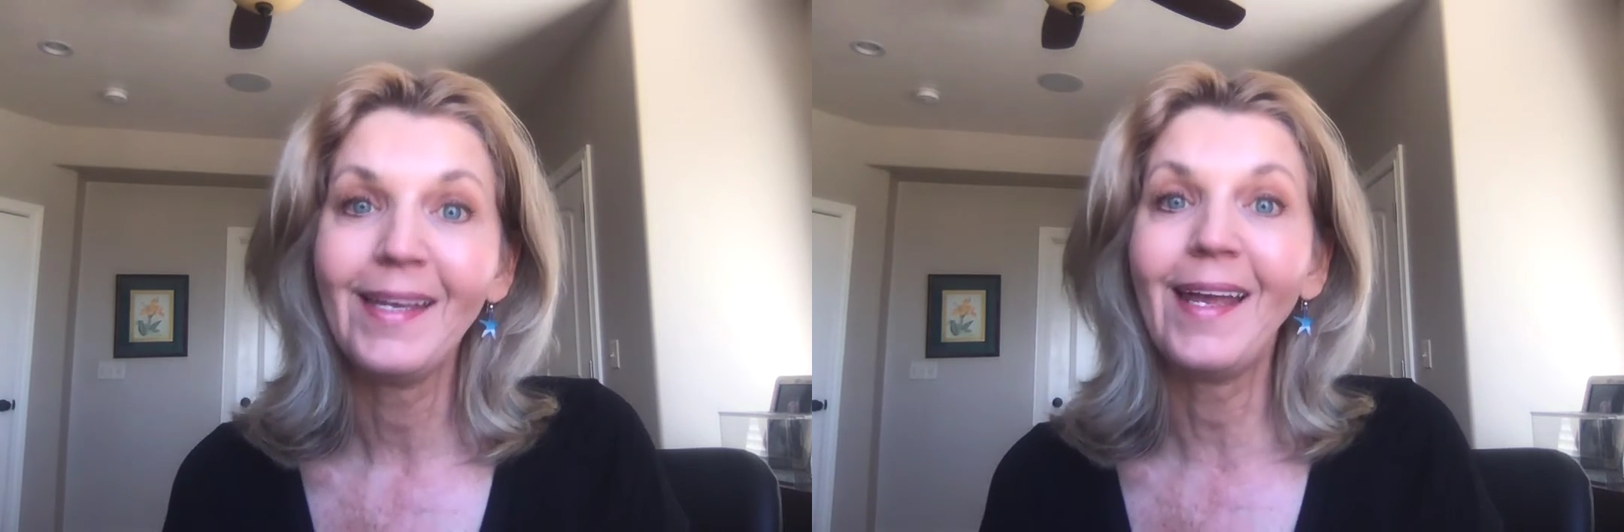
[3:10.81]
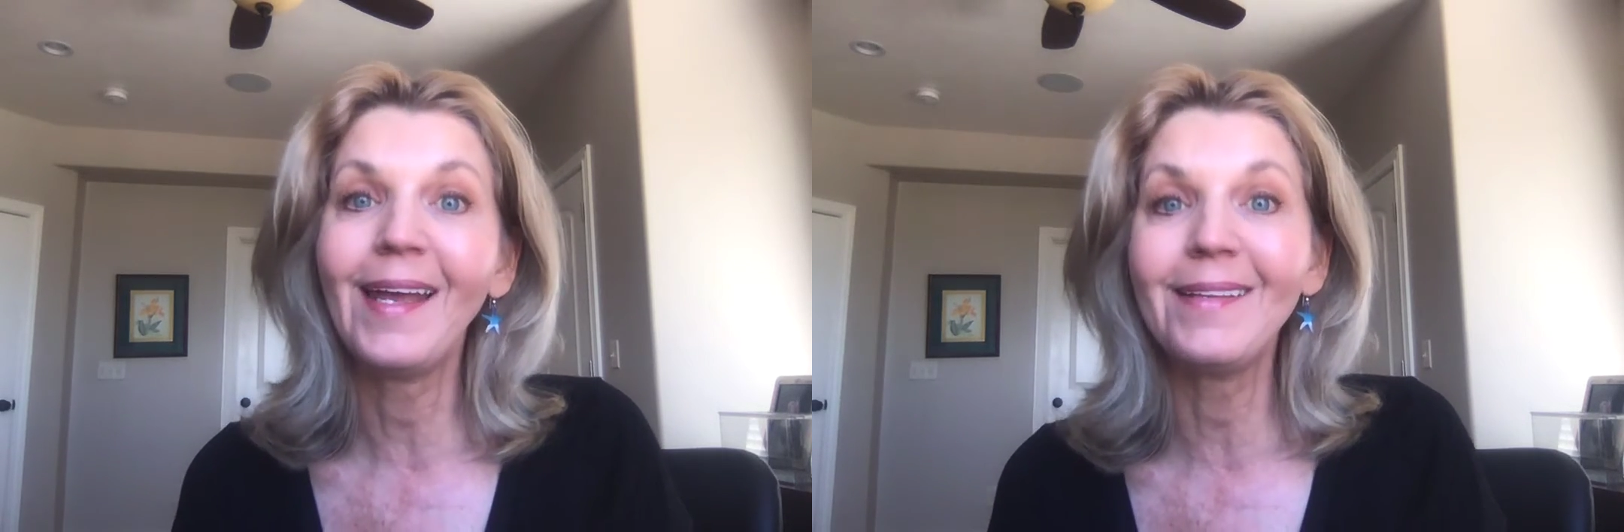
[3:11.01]

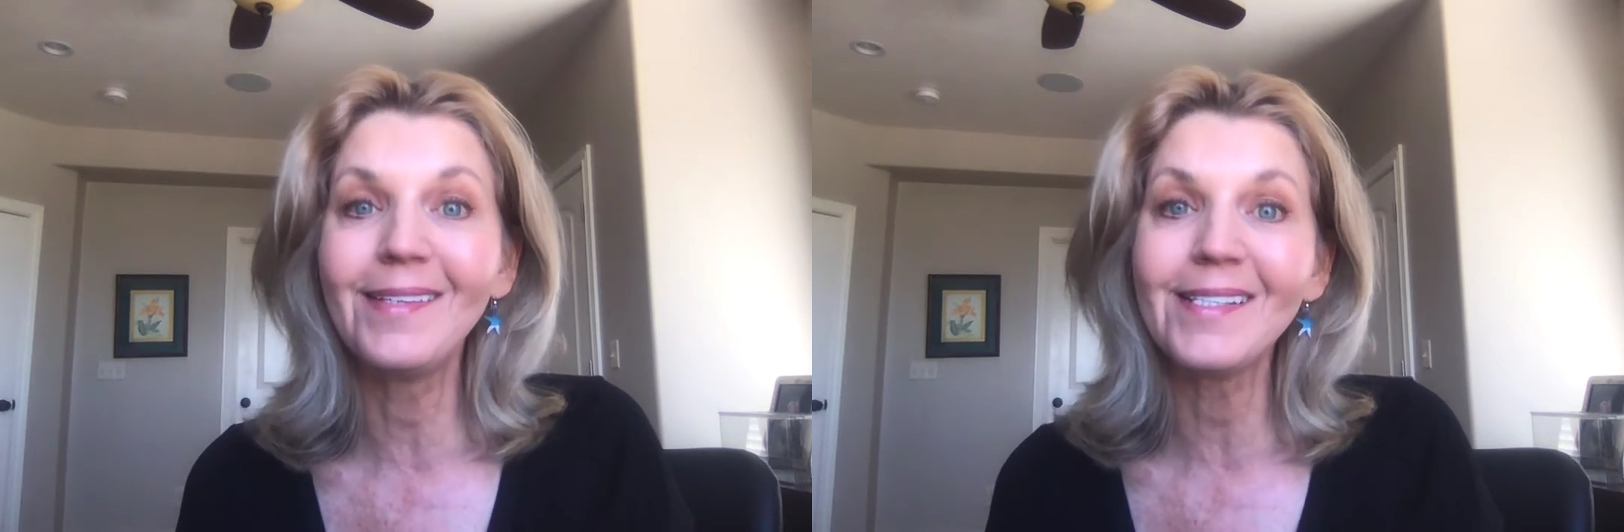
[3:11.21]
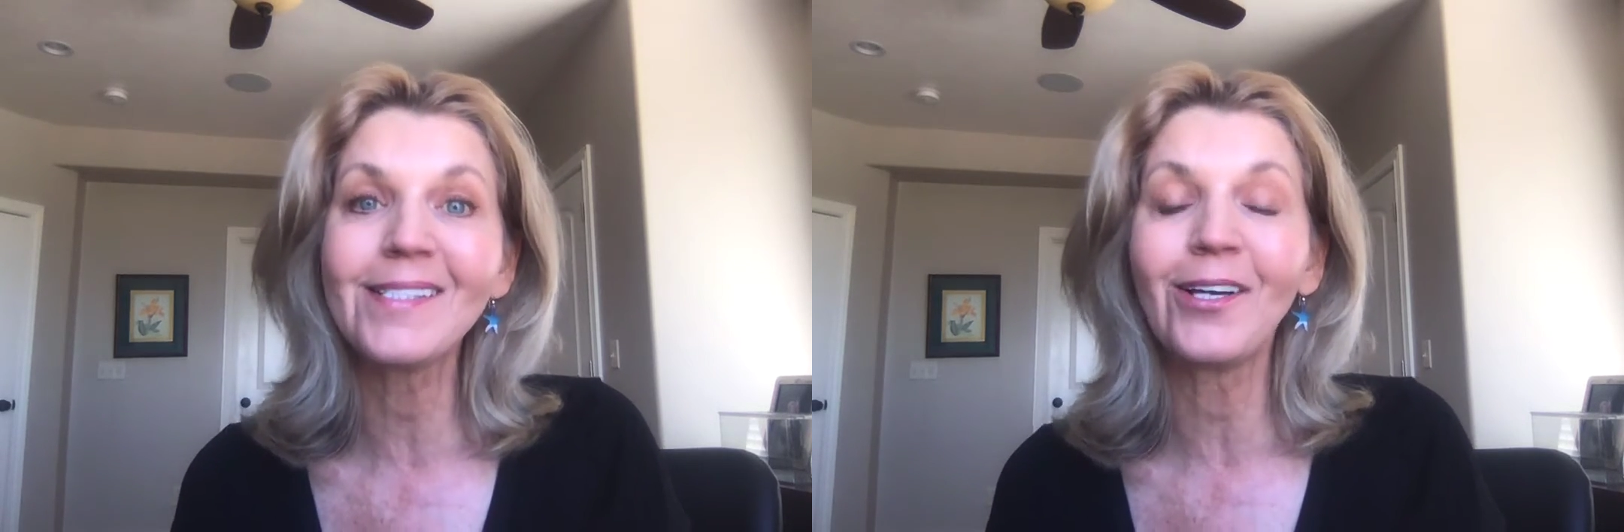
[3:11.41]
And
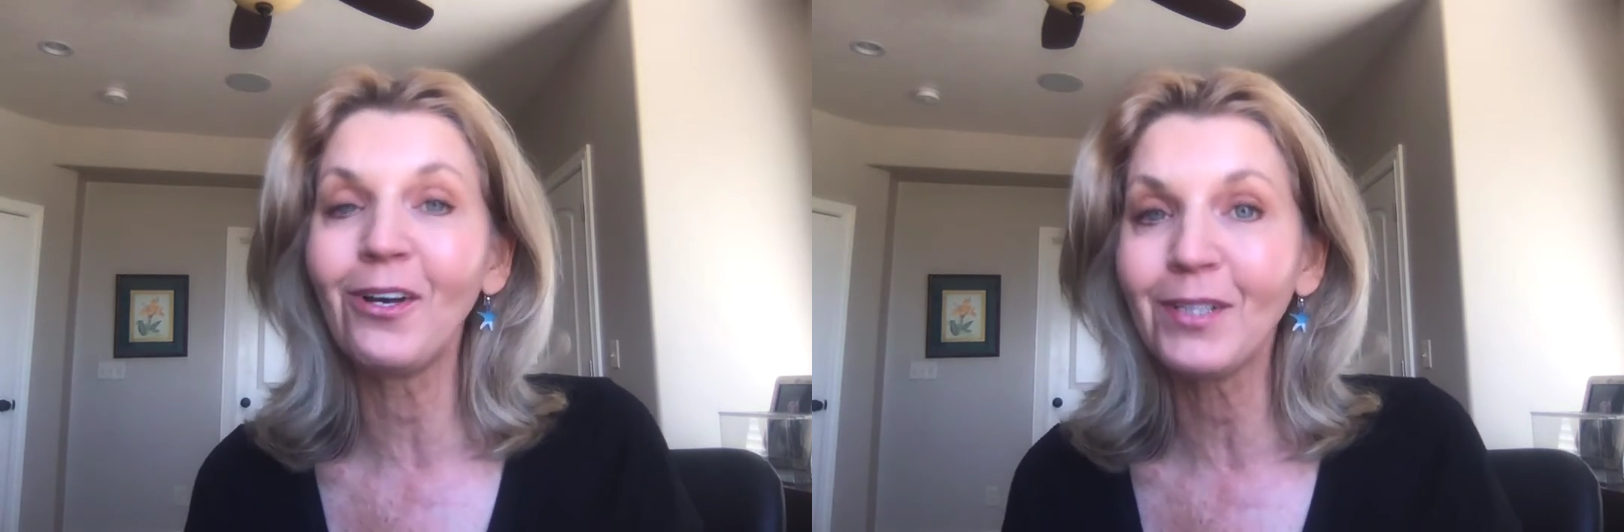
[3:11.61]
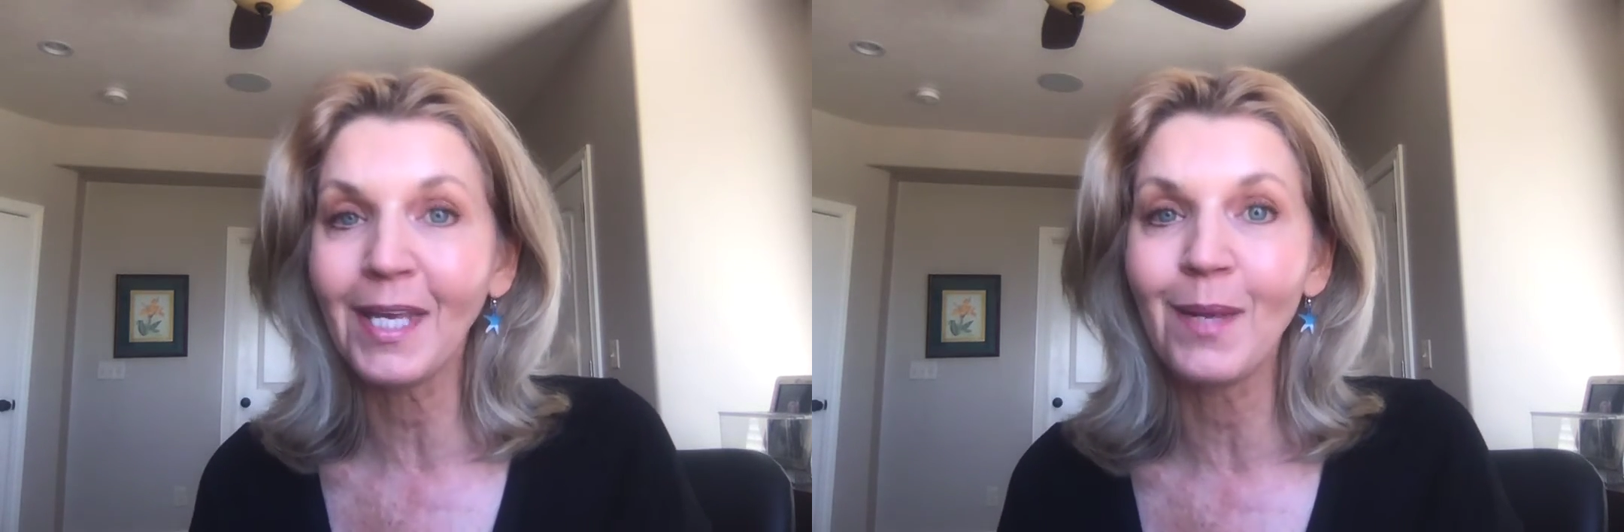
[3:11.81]
this
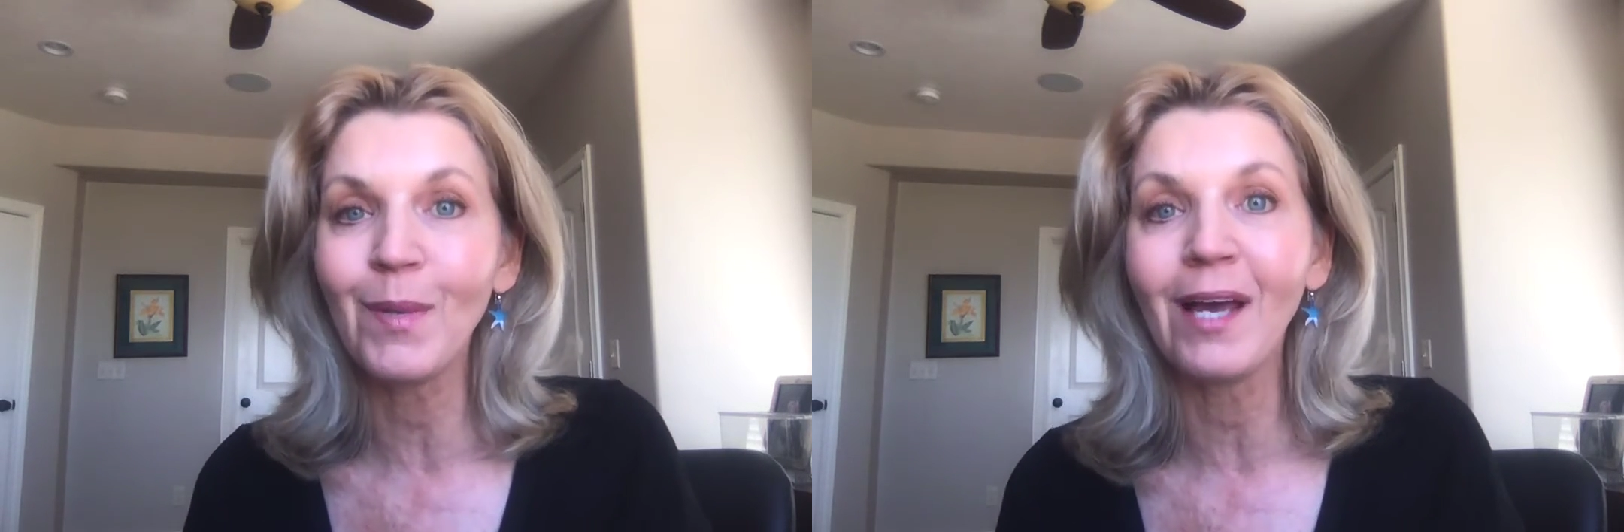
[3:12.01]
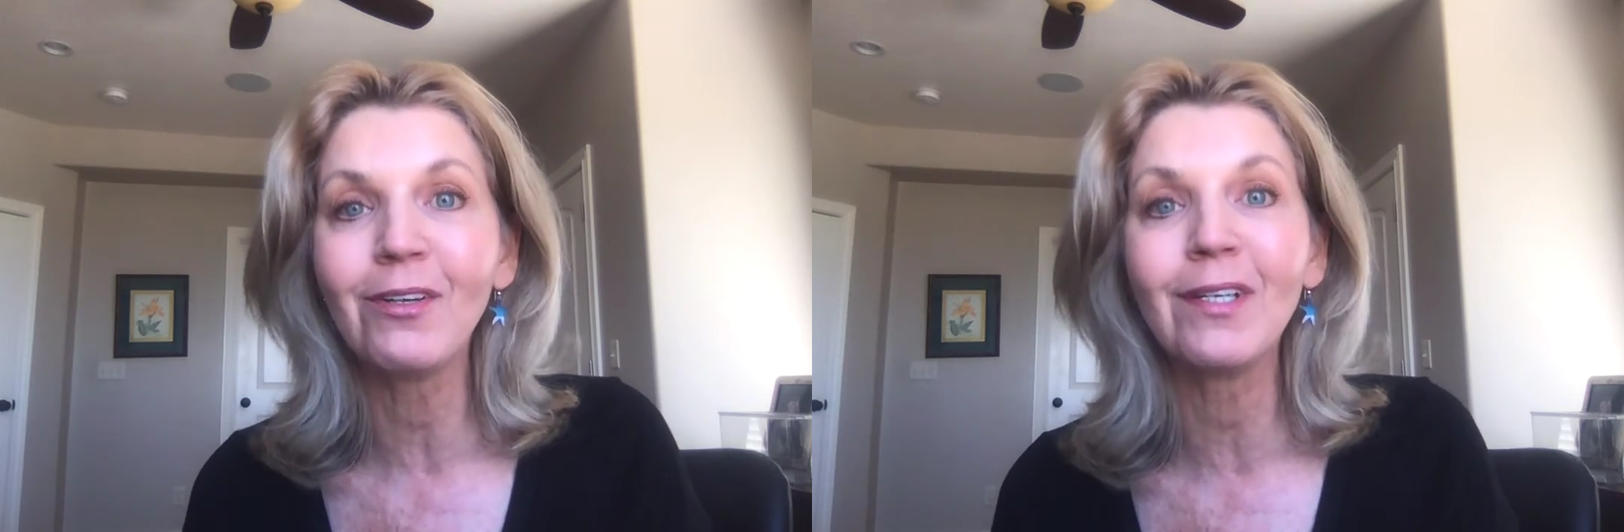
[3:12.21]
all came out